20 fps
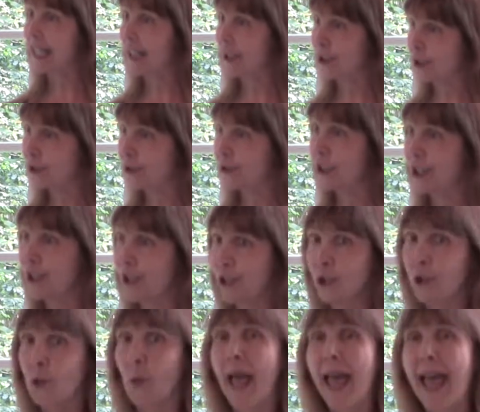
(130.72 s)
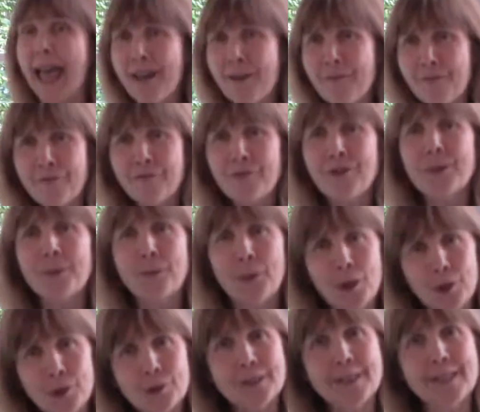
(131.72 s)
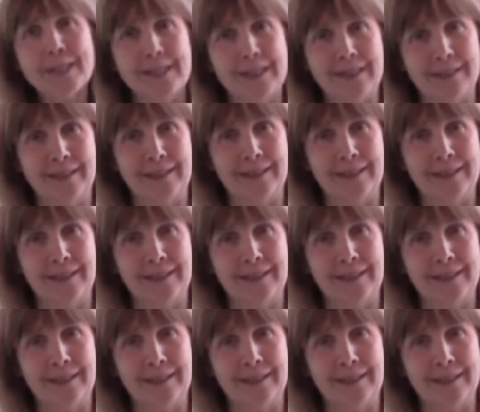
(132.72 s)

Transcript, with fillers: including you, every person.